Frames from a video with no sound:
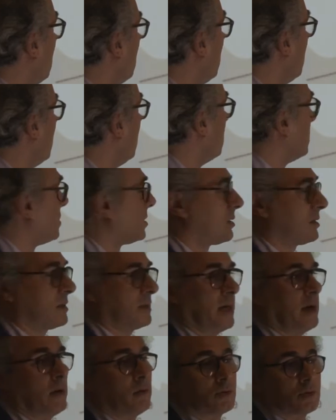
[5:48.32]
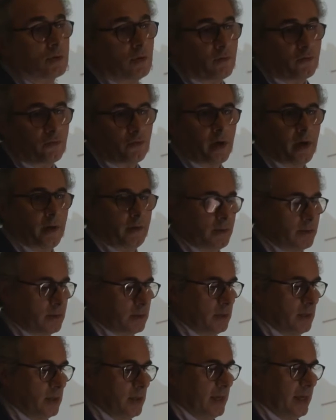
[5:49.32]
in the south of France.
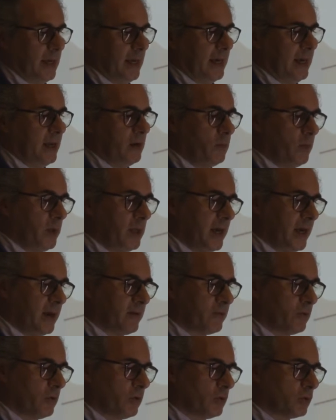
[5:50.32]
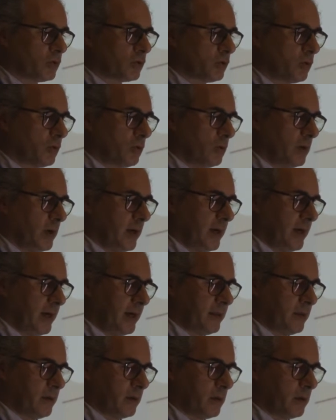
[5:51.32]
And we have also
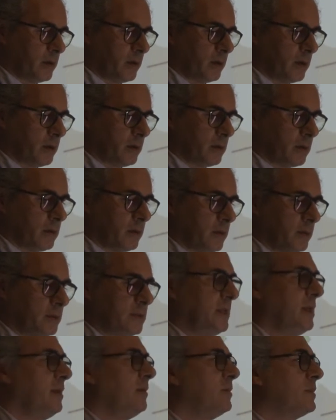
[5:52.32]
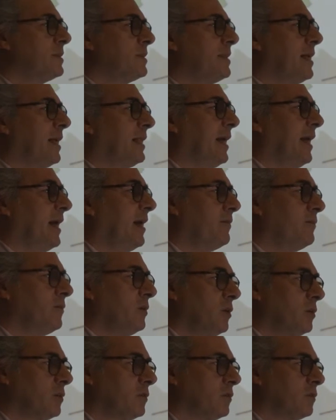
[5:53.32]
other teams that have
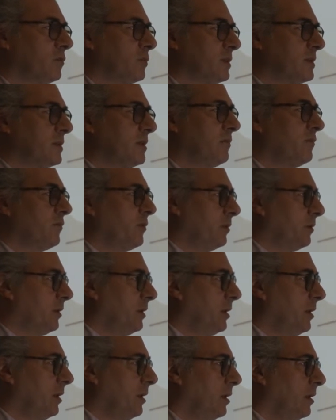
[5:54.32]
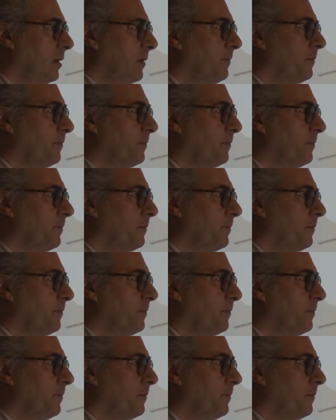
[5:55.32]
not received funding,